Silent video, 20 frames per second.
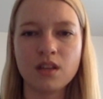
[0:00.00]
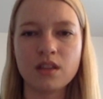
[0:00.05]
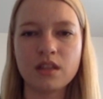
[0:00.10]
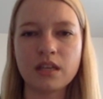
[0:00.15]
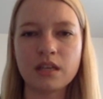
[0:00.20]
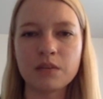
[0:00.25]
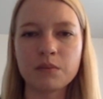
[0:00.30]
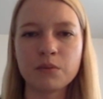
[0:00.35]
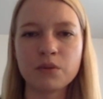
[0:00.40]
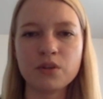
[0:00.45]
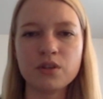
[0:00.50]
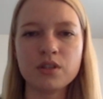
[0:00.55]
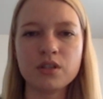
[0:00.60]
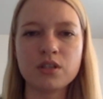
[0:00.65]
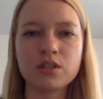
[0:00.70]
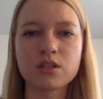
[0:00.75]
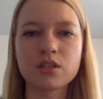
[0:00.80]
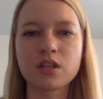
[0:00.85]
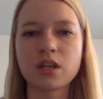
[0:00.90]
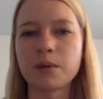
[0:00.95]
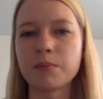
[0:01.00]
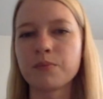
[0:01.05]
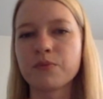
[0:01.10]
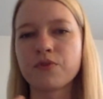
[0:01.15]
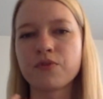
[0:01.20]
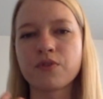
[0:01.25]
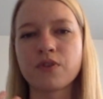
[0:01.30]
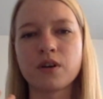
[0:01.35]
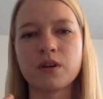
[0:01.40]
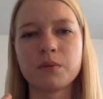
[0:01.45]
that mostly just come
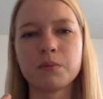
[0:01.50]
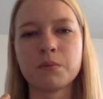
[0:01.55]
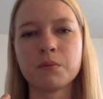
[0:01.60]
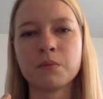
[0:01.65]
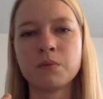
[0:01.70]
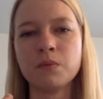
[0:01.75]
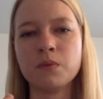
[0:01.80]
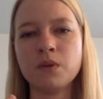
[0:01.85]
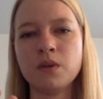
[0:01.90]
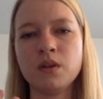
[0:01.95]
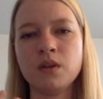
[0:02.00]
from